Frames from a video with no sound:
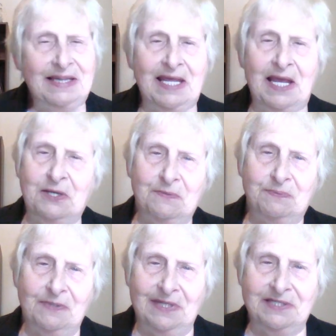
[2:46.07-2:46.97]
Thank you
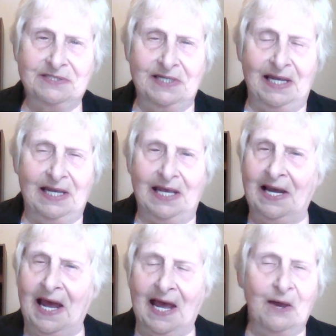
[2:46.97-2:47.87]
for listening,
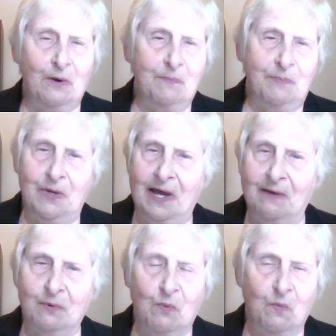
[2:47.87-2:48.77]
and I hope you
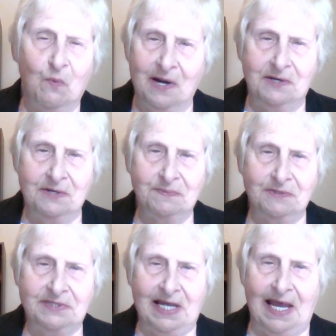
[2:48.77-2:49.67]
have a
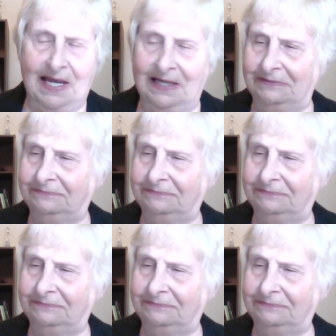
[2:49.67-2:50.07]
wonderful day.